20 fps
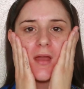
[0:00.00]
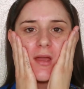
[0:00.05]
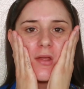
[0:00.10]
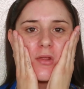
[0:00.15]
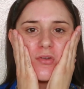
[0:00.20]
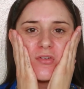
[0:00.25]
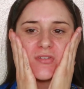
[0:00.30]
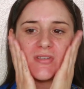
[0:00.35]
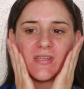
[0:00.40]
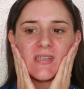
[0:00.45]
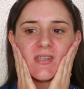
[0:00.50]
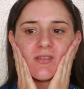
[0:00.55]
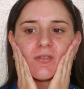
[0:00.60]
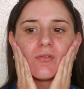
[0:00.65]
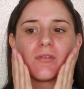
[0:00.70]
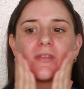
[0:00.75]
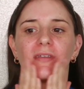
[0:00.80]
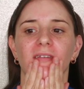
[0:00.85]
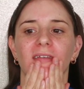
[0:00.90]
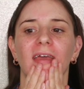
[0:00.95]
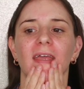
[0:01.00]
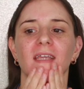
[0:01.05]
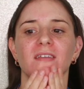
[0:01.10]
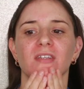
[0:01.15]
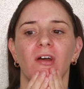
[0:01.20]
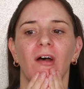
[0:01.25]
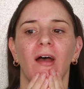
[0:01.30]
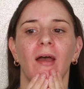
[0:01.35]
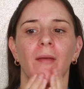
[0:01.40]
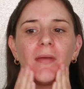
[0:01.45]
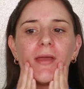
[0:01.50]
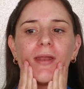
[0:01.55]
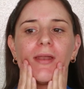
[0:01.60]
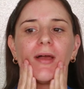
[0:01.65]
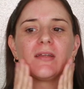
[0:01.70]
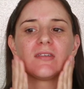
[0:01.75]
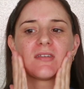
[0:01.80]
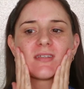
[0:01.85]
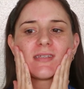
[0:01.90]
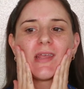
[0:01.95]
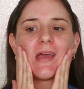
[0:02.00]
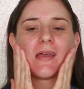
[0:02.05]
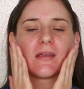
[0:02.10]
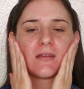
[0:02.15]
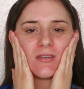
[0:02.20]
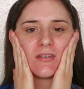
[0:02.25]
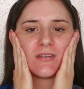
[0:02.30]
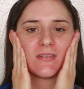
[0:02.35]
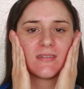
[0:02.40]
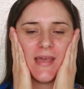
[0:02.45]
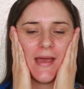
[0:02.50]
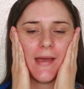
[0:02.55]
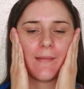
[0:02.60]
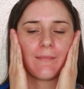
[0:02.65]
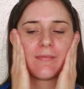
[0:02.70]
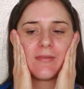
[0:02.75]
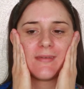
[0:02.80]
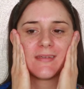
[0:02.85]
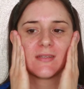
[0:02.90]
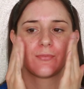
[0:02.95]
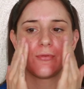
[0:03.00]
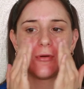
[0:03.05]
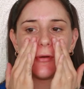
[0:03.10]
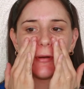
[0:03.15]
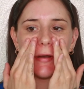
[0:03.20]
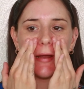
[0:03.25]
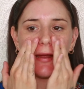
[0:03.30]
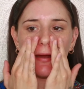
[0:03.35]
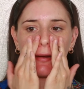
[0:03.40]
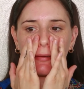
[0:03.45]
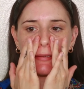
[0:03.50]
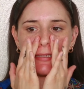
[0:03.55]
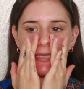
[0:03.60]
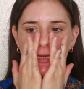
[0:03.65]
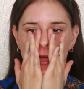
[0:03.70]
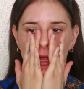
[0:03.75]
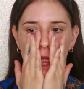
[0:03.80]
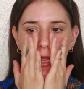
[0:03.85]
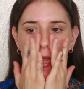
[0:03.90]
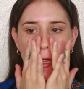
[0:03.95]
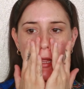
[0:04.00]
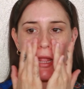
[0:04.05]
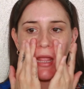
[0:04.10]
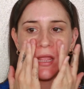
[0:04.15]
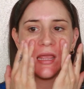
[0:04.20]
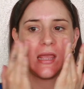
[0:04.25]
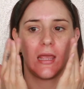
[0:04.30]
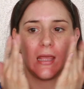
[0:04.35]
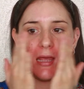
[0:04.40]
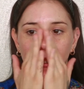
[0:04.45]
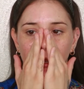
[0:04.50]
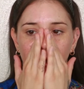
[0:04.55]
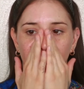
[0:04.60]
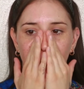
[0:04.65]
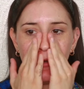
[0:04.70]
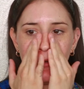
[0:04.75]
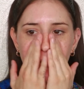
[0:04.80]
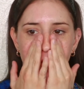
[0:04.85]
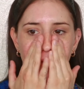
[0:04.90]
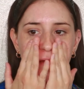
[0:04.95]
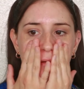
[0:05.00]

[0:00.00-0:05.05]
I use this through the daytime and I just like to tap this product in.